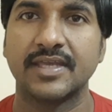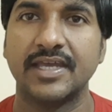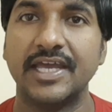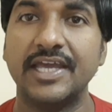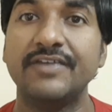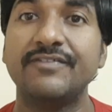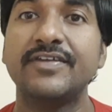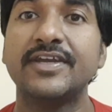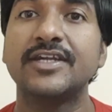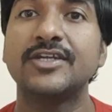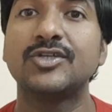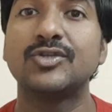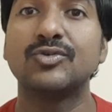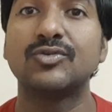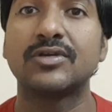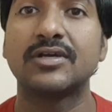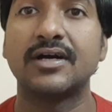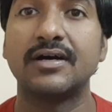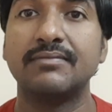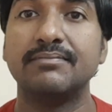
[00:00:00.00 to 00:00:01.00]
Even to
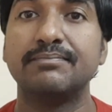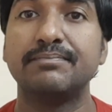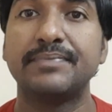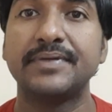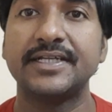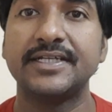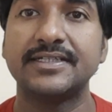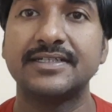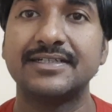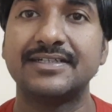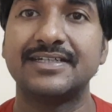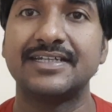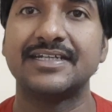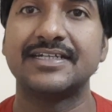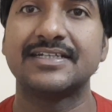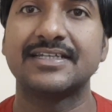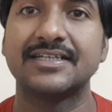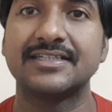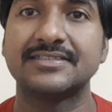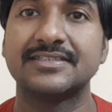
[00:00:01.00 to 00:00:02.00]
complete a
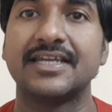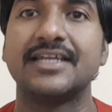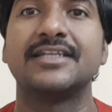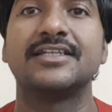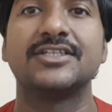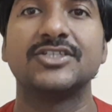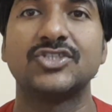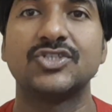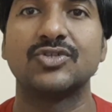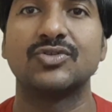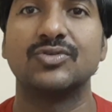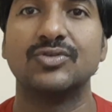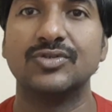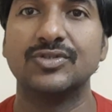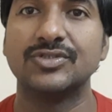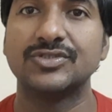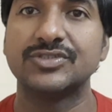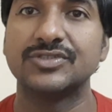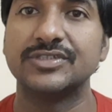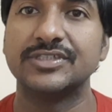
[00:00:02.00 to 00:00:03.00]
data scientist
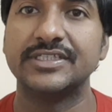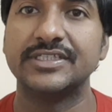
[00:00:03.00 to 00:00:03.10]
course,